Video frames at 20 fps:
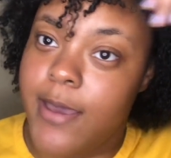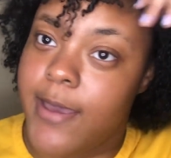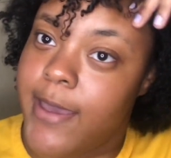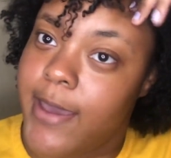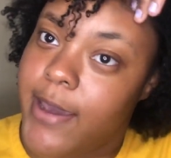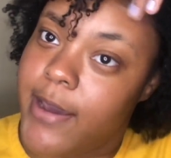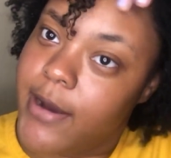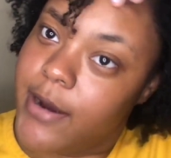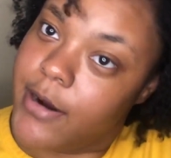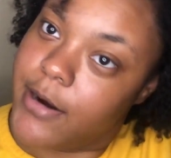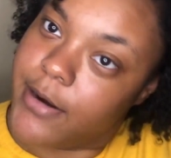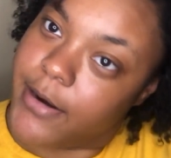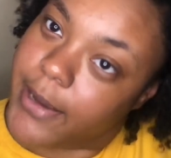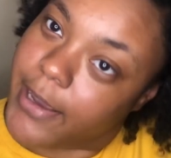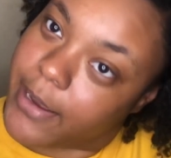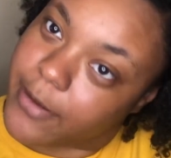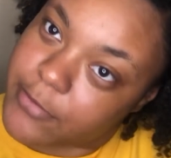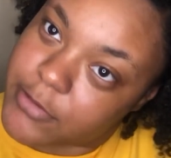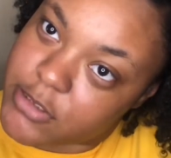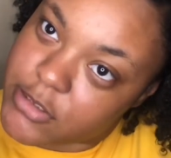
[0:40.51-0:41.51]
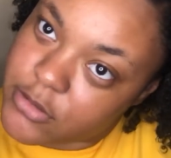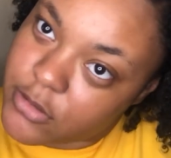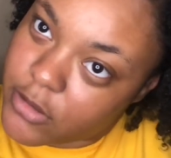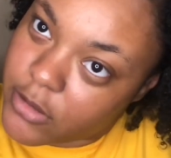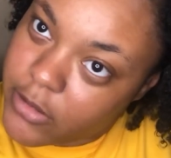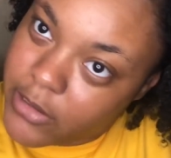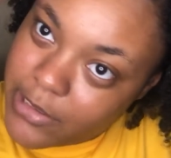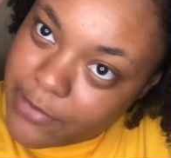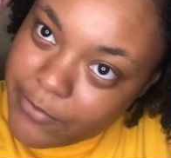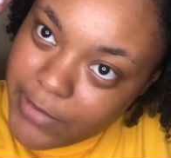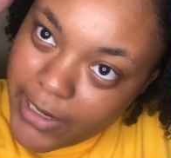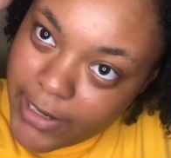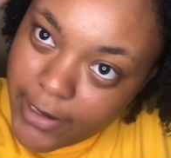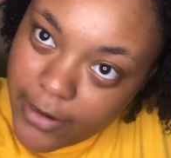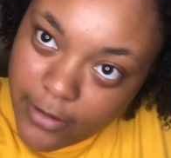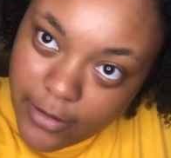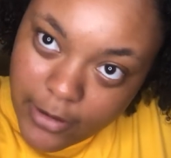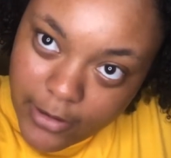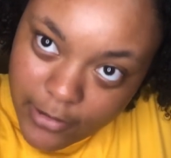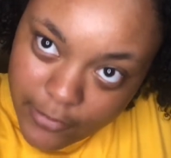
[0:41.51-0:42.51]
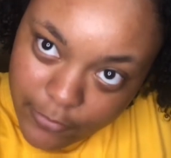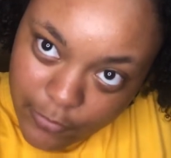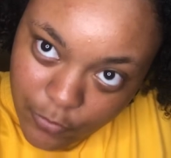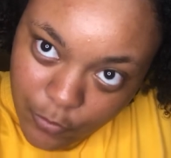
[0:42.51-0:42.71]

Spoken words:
hair, and I'm just gonna clip my hair out of the